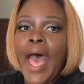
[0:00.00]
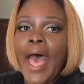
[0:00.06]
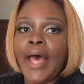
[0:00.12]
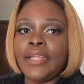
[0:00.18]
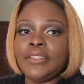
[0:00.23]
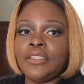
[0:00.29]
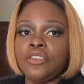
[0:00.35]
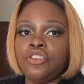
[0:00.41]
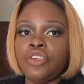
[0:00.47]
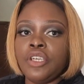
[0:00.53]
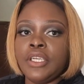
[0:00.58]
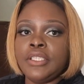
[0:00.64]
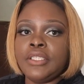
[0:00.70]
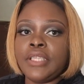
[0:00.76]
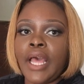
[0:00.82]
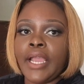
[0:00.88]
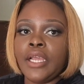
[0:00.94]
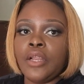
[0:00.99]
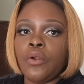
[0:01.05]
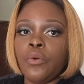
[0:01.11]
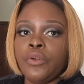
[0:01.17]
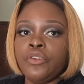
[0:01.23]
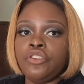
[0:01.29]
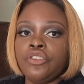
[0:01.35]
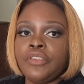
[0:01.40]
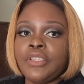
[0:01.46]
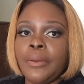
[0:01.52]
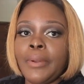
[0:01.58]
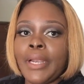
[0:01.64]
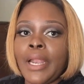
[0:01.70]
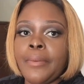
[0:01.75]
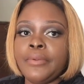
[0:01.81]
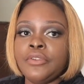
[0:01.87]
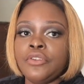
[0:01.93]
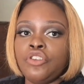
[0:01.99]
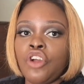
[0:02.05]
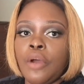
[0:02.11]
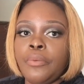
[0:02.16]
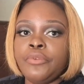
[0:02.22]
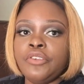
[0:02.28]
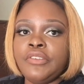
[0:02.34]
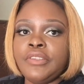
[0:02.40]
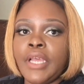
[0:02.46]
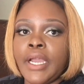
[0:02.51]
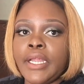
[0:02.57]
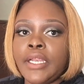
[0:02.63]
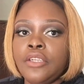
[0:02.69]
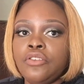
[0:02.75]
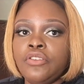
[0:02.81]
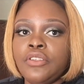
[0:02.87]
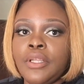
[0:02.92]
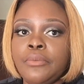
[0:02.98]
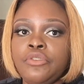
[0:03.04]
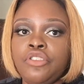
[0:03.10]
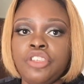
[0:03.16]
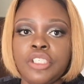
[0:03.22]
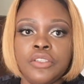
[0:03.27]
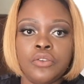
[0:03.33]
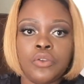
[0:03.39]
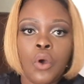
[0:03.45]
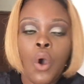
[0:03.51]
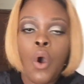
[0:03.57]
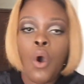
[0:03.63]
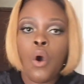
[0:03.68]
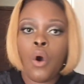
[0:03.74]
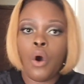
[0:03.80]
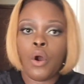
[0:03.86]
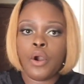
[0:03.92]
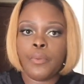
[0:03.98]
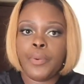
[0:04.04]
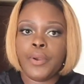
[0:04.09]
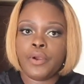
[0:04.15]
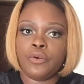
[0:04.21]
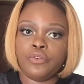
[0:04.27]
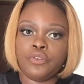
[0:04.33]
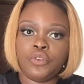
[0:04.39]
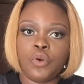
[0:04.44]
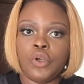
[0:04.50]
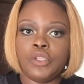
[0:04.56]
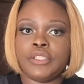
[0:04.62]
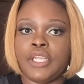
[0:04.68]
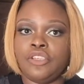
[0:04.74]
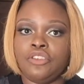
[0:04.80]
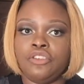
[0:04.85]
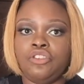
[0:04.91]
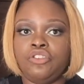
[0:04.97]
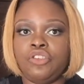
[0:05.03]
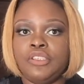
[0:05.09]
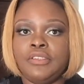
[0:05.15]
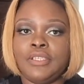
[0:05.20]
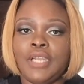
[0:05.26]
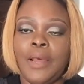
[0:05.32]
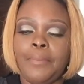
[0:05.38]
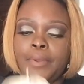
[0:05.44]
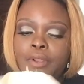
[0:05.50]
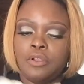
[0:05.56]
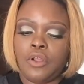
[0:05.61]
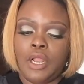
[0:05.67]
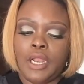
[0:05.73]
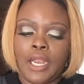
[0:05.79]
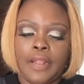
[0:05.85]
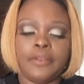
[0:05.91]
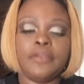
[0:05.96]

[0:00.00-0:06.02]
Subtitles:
as a dress. I could always just double it up as a top, just tuck it into some jeans or a pair of shorts and just dress it up and dye it